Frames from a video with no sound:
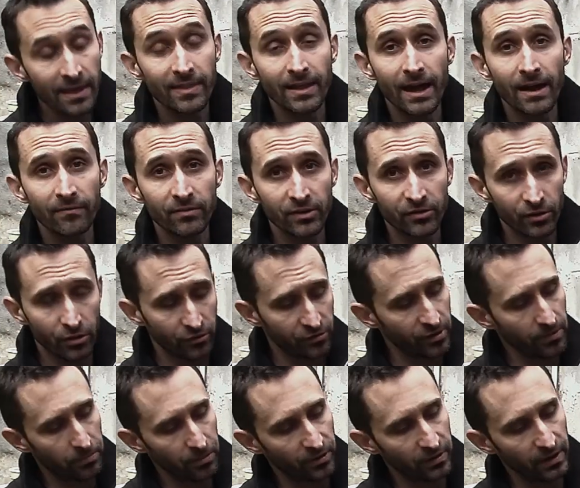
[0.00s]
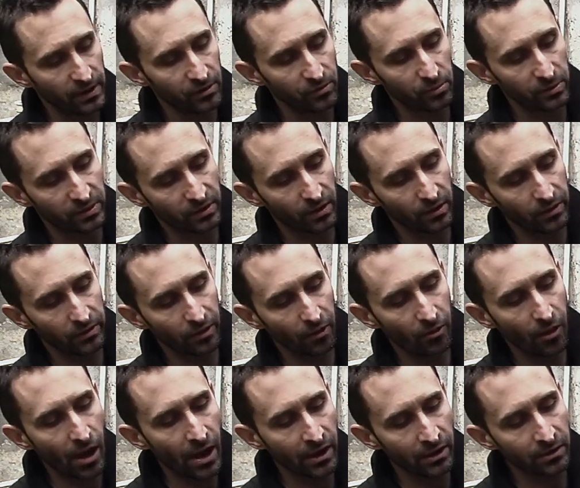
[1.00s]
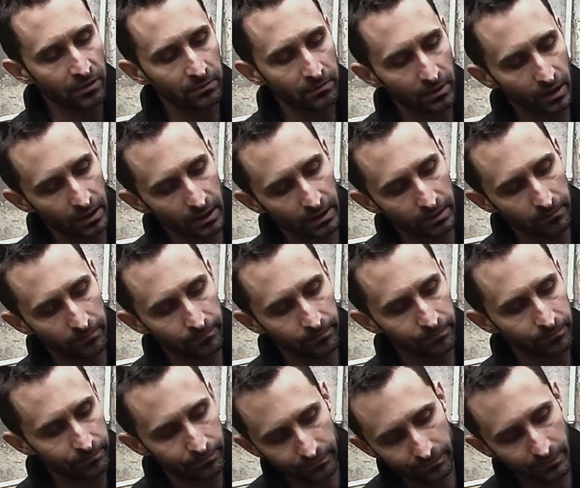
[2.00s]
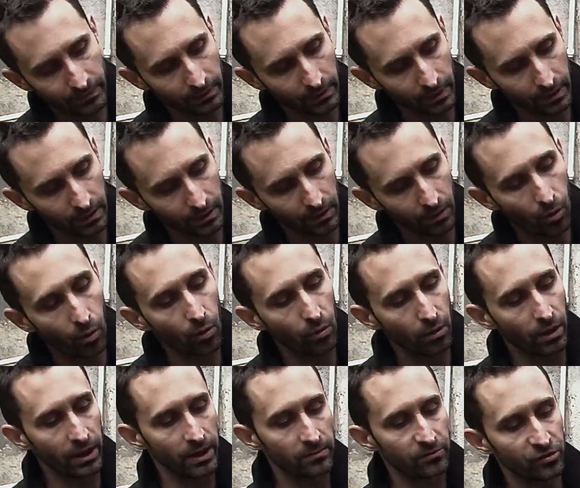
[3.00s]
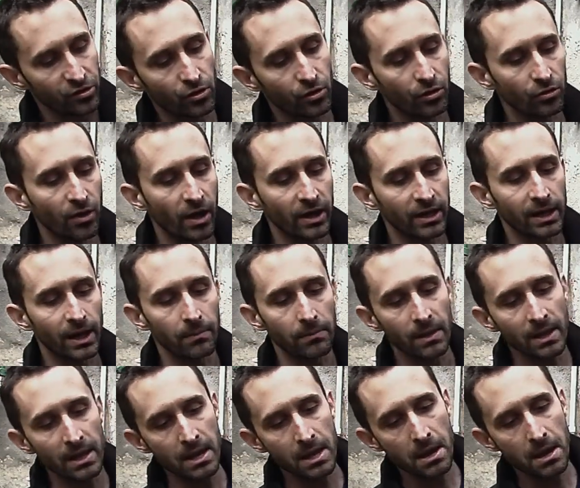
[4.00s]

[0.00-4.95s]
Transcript: they have these little zipper things with the lock hole on them, so you could lock it up.